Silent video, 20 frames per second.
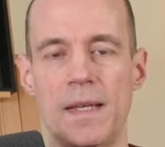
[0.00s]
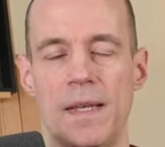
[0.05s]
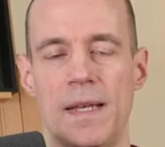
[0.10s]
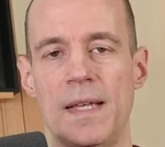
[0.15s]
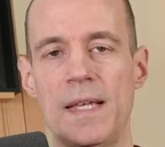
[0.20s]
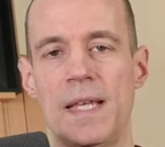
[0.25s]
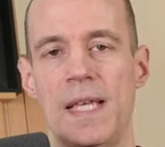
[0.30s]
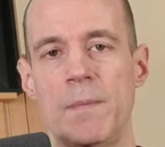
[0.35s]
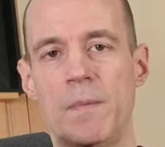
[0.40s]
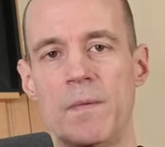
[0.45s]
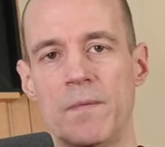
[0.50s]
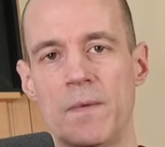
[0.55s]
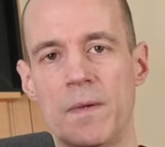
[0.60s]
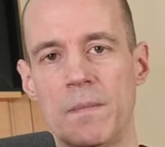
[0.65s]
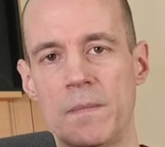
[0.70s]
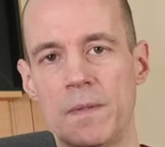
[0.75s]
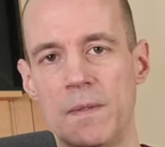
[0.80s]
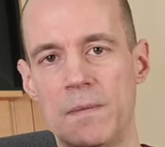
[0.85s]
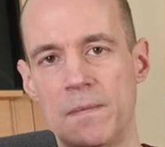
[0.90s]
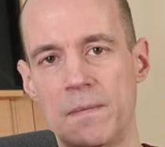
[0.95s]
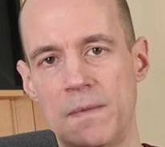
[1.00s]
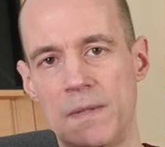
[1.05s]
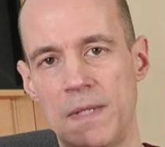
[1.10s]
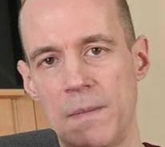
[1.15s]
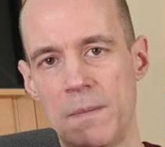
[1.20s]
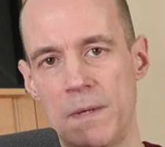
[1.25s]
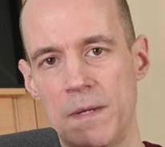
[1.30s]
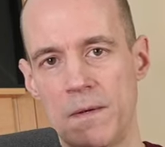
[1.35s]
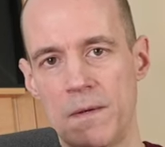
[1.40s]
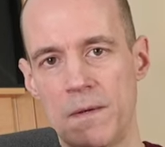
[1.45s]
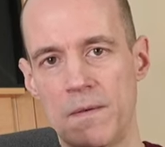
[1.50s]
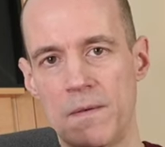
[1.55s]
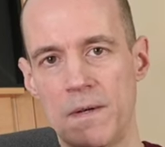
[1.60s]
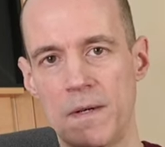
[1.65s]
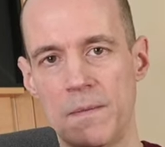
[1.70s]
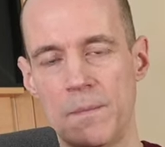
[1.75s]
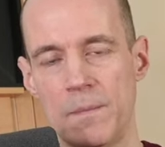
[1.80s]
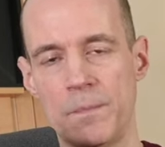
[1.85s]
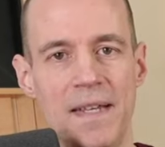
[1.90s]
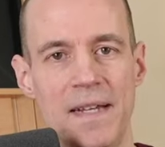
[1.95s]
and keep it from tipping
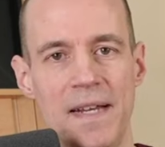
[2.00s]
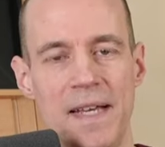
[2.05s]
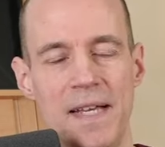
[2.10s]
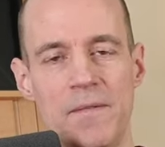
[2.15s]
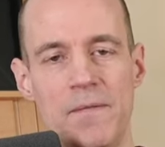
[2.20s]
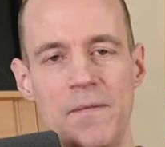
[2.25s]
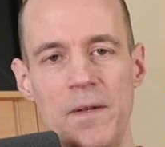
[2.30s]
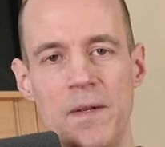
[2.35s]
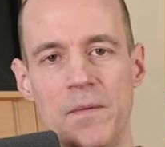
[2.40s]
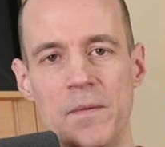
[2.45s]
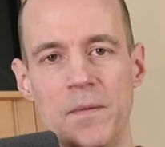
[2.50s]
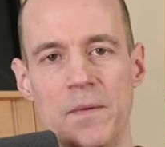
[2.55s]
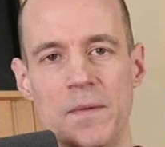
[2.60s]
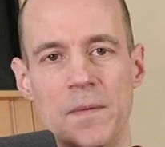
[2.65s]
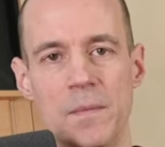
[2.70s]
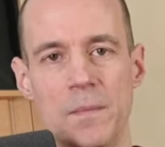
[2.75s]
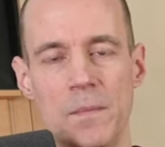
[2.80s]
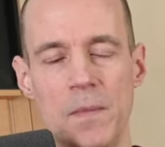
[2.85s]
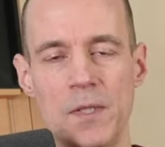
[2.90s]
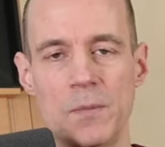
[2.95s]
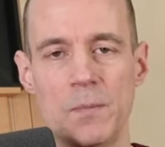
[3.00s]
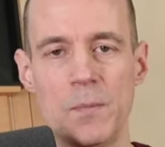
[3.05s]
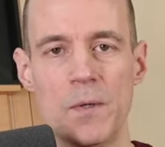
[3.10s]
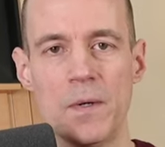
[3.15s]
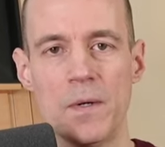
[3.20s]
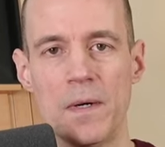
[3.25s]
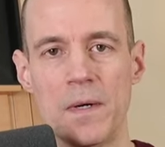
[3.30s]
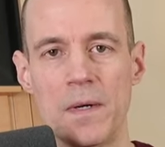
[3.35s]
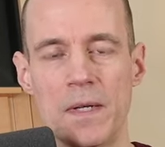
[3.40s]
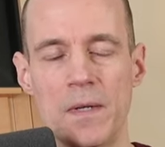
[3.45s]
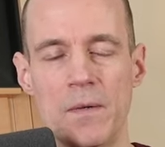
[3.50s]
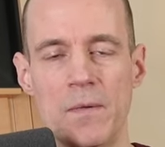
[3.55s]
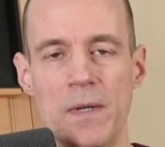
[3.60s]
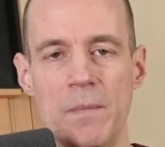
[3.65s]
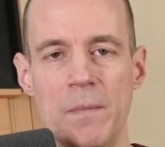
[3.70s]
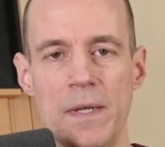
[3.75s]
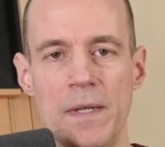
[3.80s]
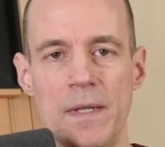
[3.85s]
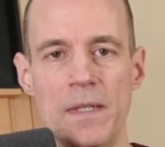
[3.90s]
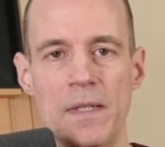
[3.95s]
over. And I can fit much more
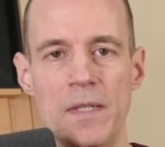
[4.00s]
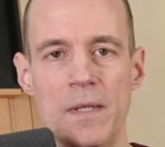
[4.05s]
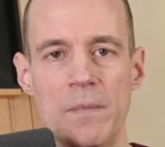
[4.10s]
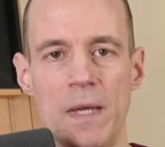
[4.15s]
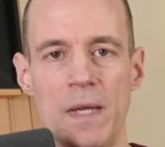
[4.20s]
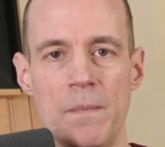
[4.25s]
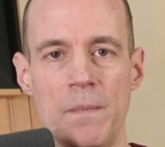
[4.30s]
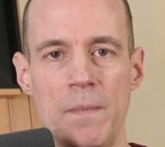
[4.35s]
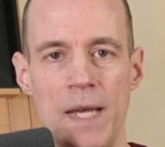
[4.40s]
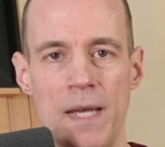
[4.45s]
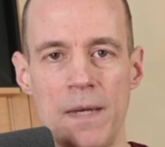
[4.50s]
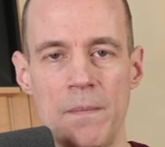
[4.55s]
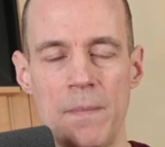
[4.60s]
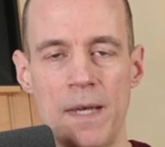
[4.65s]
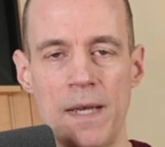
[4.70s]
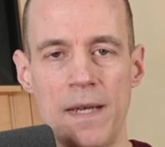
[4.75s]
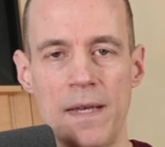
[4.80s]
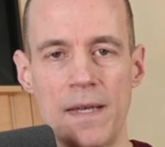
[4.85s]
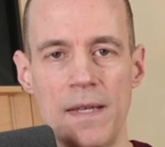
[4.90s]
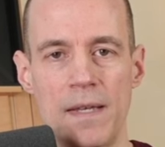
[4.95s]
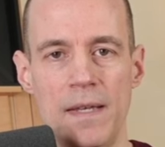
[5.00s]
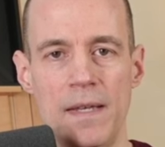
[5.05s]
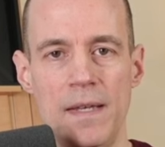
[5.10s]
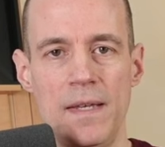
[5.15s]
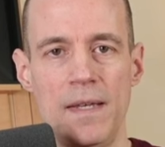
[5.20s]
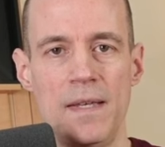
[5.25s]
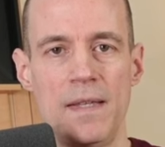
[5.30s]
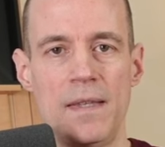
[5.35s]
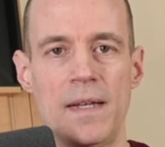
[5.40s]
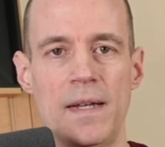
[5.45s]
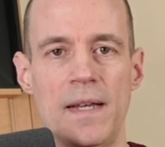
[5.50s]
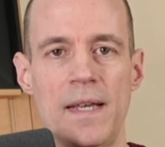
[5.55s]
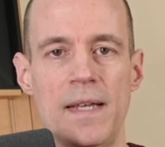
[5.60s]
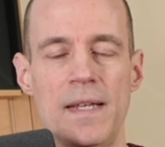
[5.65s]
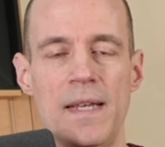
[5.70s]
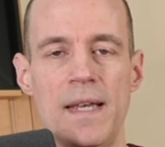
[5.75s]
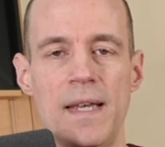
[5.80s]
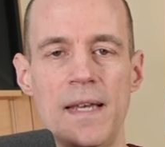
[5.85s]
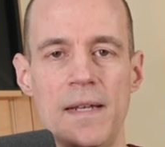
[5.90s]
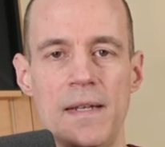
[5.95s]
equipment into my backpack than I
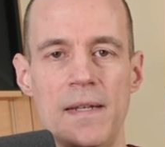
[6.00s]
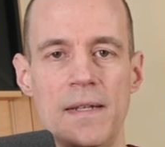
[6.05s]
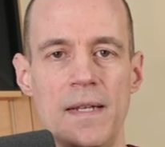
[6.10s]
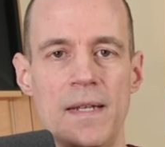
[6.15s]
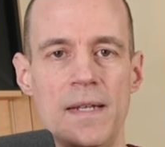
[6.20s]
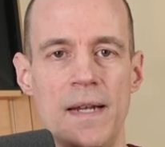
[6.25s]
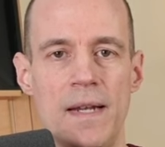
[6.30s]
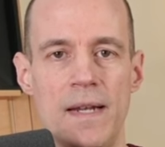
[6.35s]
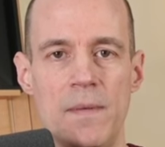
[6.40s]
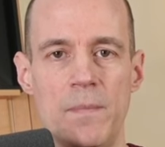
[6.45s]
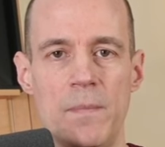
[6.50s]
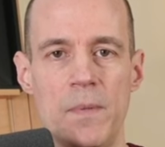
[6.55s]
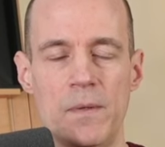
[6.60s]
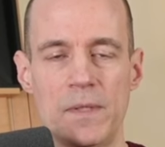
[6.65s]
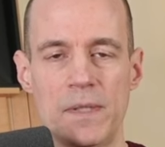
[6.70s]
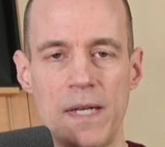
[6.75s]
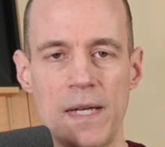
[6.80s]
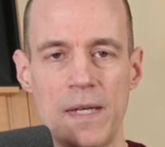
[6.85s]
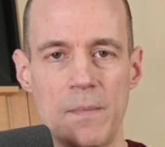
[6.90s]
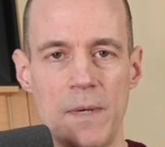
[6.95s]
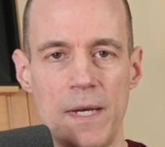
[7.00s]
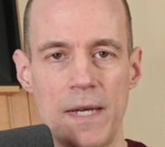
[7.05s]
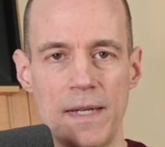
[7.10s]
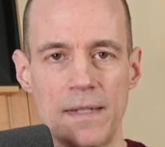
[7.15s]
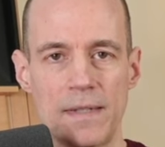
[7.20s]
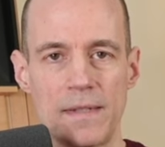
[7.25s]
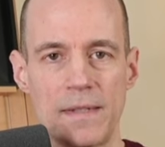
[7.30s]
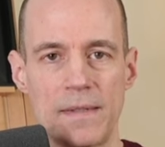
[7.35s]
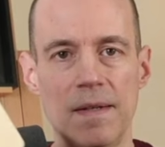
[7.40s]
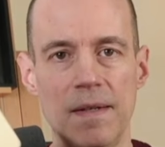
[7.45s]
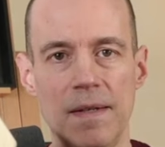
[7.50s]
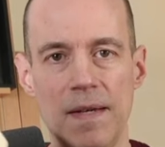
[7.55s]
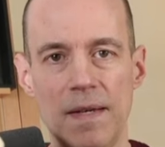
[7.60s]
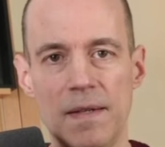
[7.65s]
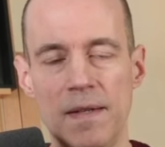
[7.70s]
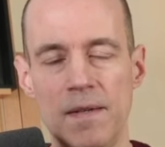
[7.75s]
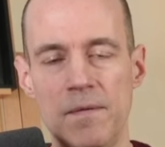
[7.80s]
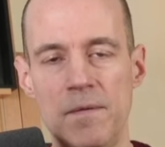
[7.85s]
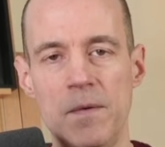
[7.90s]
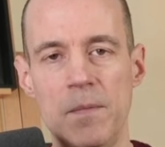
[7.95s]
can in any Pochade box.
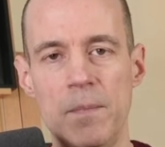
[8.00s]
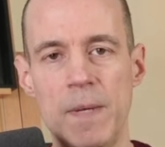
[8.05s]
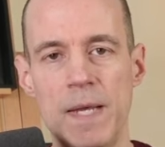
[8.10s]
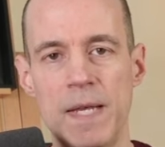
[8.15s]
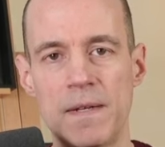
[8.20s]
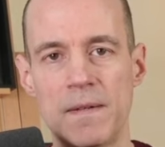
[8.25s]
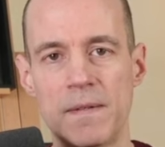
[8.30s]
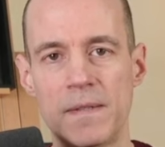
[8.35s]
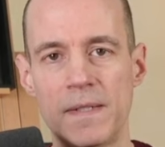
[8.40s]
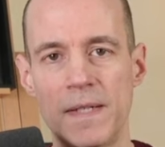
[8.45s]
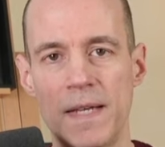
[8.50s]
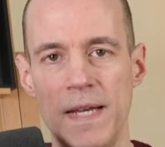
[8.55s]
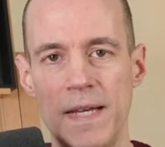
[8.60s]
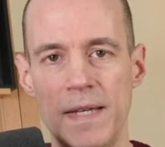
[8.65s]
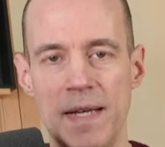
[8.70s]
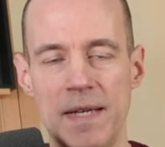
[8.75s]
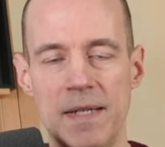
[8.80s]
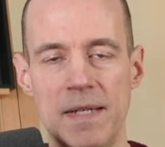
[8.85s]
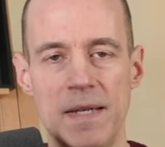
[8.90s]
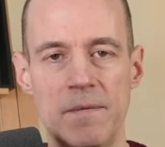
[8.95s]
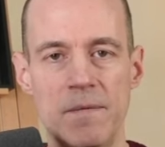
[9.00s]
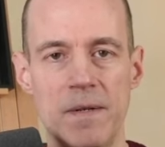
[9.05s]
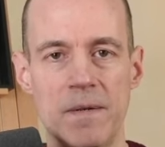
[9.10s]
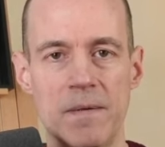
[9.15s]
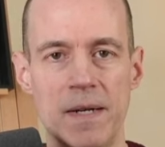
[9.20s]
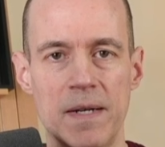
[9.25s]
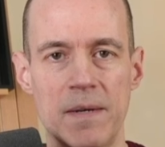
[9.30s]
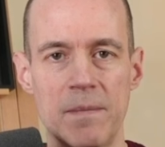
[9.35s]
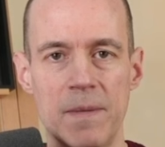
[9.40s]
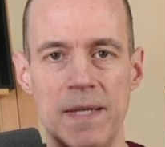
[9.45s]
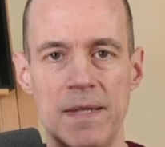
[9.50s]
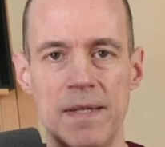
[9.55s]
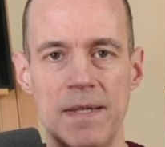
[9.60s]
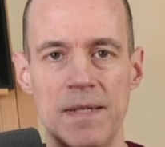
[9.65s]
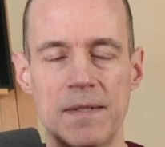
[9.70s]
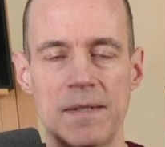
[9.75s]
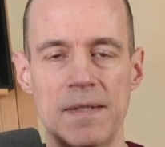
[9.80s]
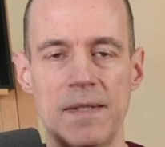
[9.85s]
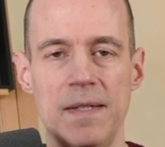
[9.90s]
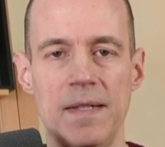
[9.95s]
If you paint outside, I definitely recommend
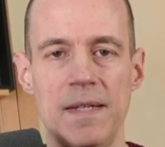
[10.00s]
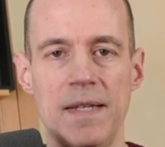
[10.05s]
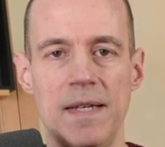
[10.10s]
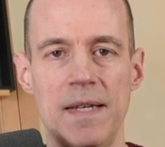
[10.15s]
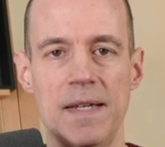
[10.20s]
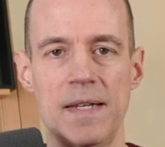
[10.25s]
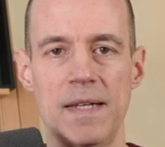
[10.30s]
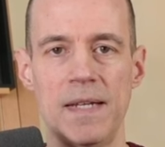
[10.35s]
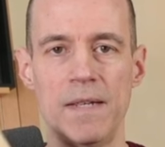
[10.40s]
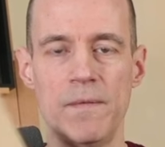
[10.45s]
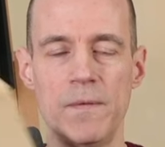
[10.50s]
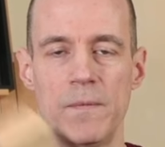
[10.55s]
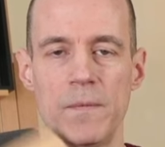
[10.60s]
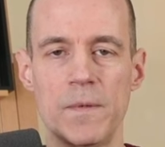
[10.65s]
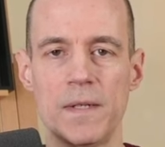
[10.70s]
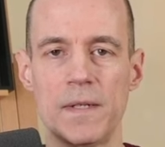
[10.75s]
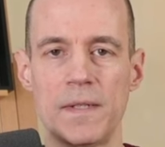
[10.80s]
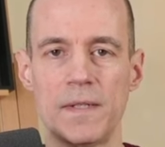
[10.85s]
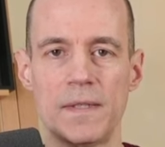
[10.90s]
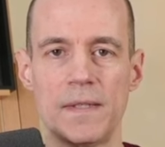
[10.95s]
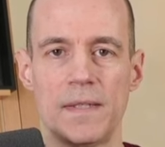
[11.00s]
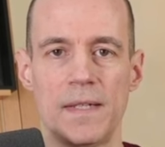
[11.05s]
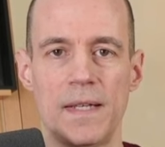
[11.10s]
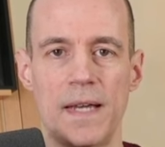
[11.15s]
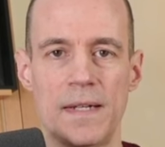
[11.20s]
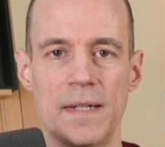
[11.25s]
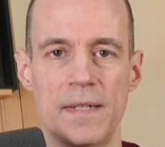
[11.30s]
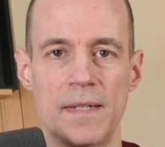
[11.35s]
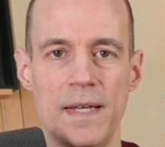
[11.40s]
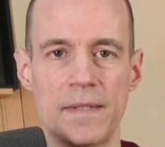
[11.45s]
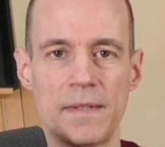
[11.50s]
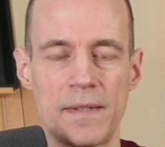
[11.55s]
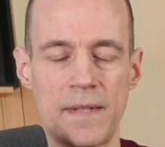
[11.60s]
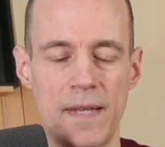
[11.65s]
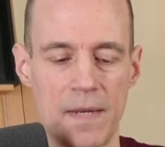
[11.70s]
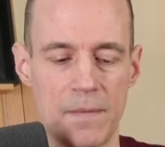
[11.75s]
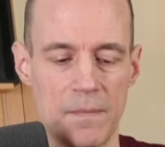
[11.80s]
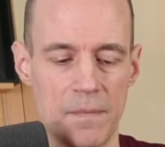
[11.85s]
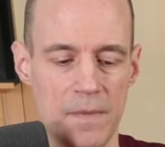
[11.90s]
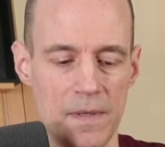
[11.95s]
this. And it even works on a
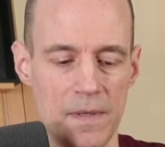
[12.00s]
desktop,